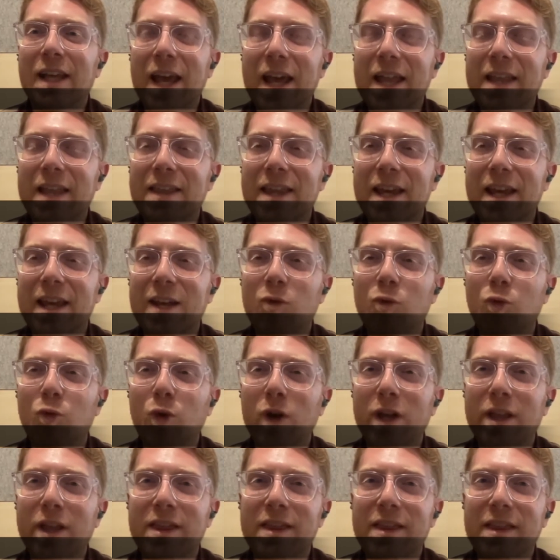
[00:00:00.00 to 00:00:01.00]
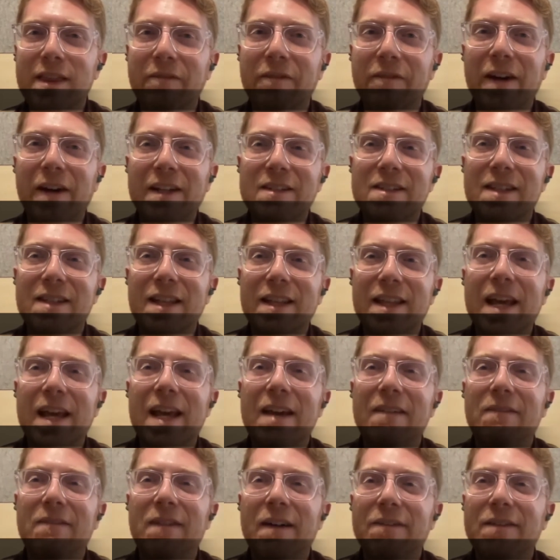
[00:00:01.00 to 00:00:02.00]
and then with the funds that I
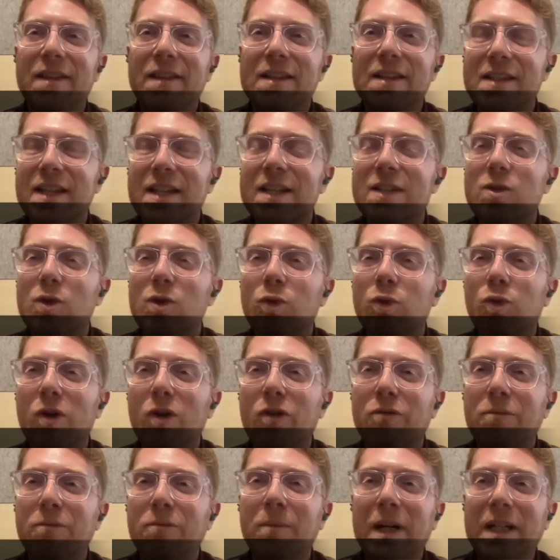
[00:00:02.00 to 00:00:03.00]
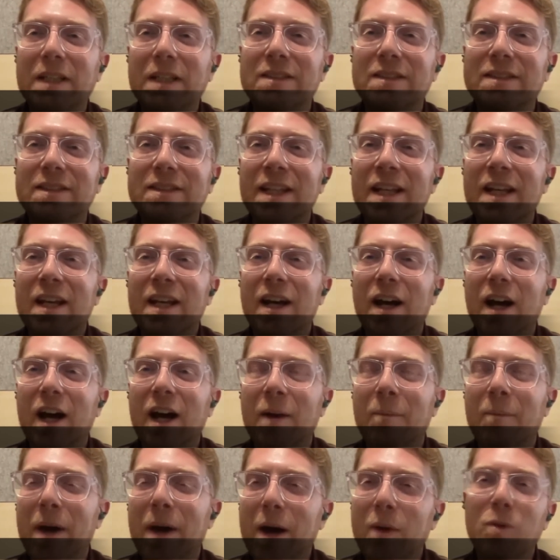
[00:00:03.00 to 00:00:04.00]
have after 6 to 12 months,
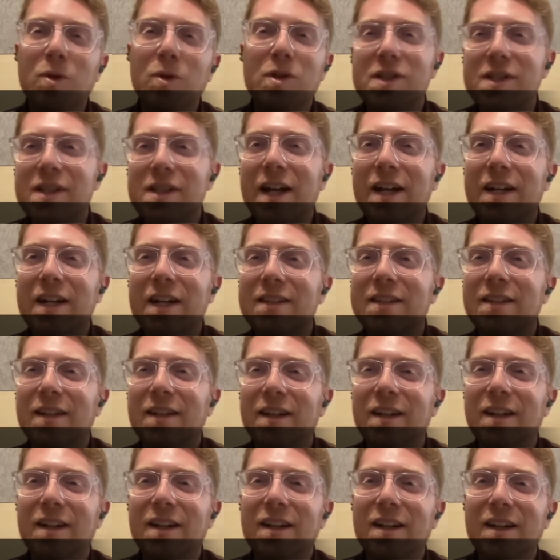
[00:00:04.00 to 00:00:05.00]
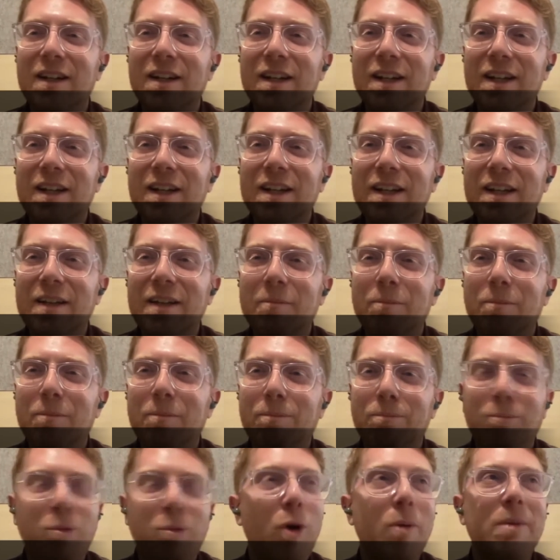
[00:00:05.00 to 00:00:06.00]
I would start
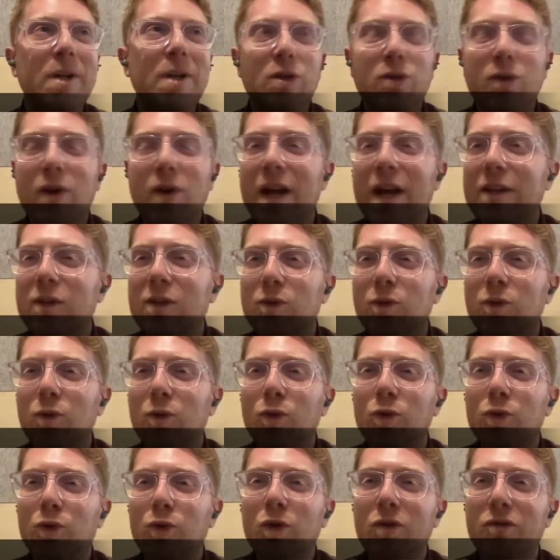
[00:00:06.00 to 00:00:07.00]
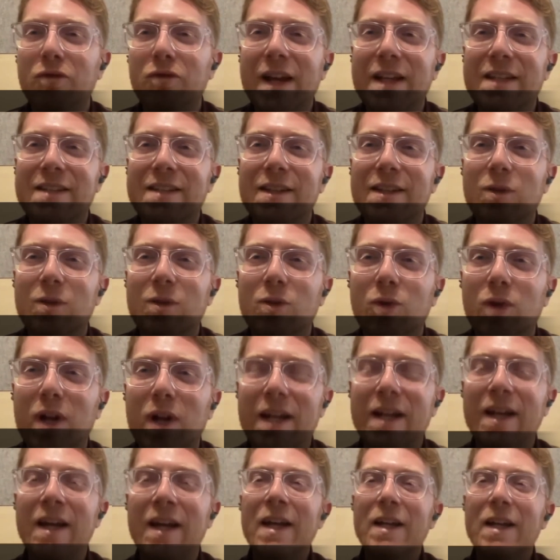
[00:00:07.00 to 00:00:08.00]
probably trying to invest into
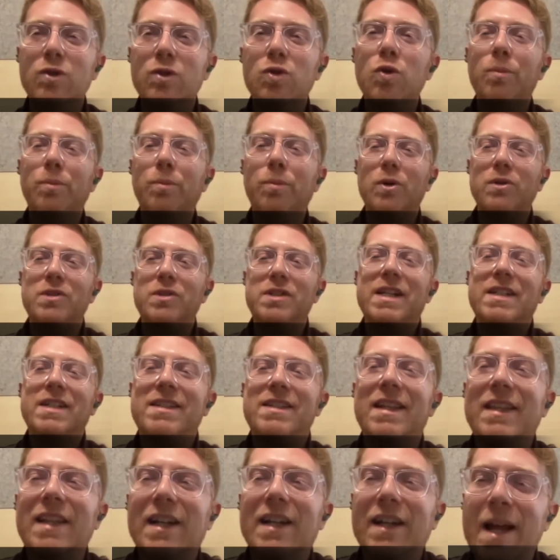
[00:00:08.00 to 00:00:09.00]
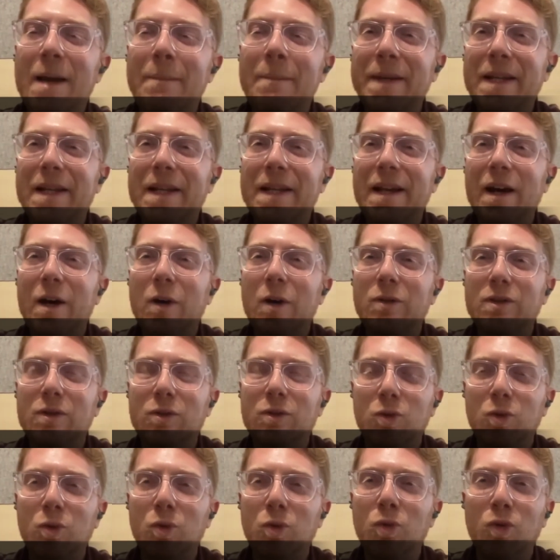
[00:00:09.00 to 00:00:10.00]
like new projects that are coming out
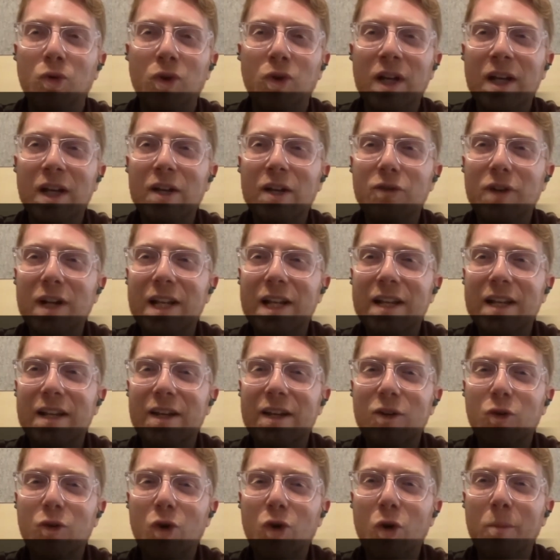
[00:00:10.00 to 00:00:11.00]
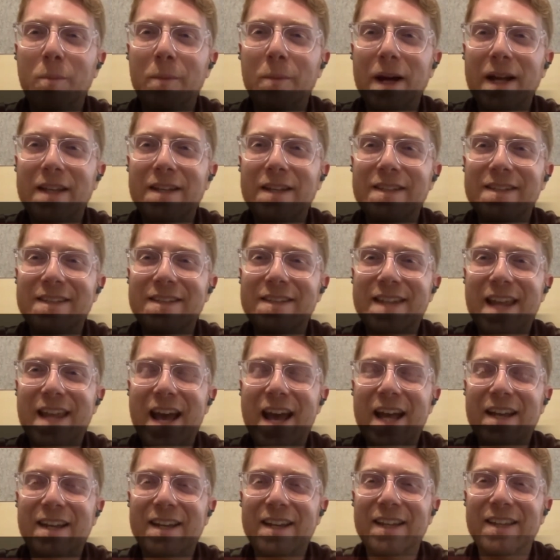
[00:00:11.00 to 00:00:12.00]
to really grow my
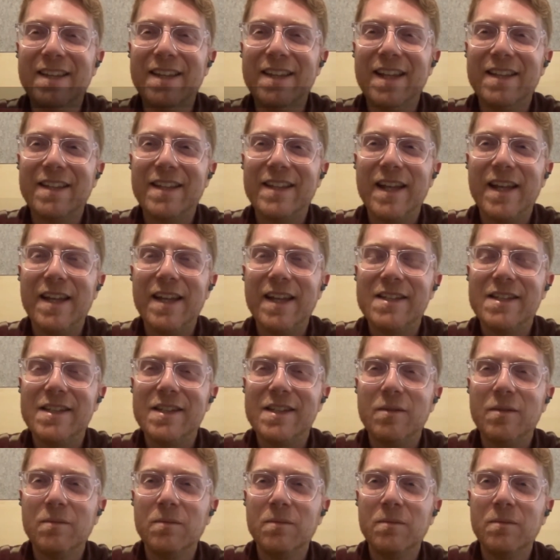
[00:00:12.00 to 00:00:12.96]
stack in that case.